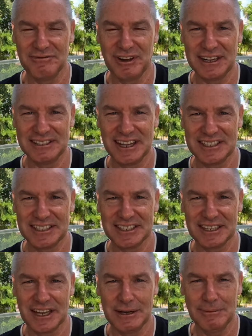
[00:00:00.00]
a
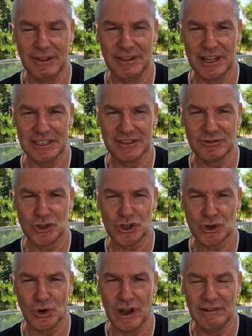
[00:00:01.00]
fantastic game, that's for
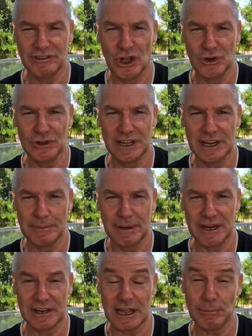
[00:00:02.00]
sure. I have no doubt
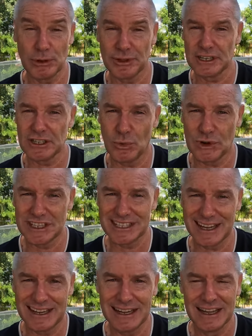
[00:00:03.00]
about it. A couple of things I want to
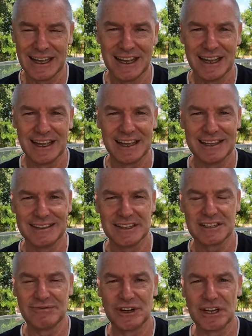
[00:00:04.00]
say in
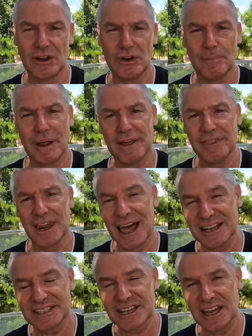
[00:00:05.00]
this video about the
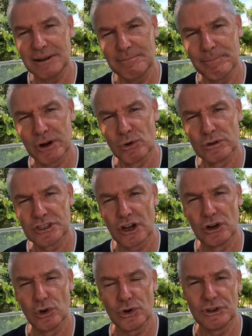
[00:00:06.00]
last game, but
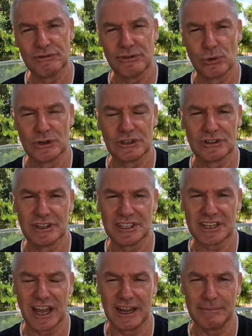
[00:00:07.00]
also looking forward to
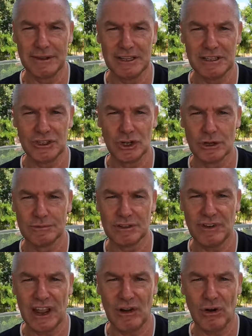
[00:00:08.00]
this game in
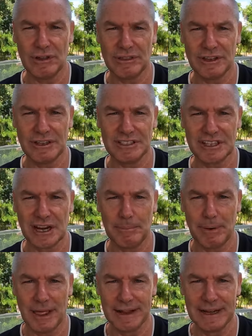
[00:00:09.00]
terms of how I think it's going
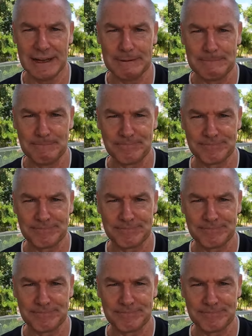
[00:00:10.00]
to play out.